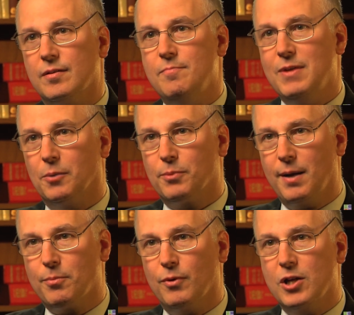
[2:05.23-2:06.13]
Meal
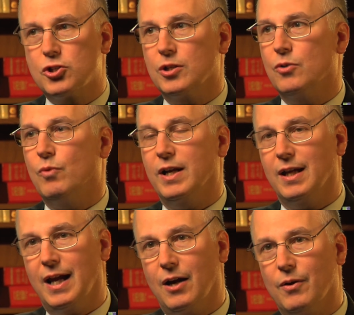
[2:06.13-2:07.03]
preparation,
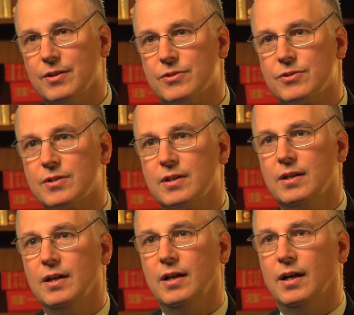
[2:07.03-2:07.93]
running errands,
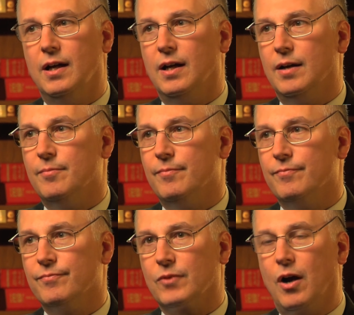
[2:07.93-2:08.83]

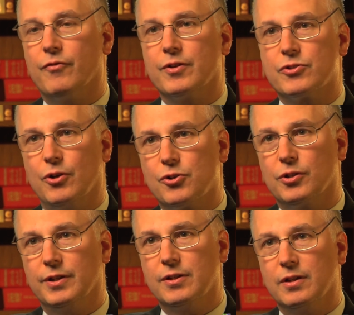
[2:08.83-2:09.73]
offering
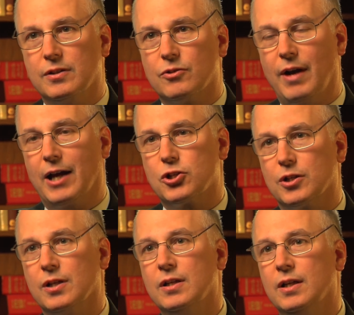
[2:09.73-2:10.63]
social interaction.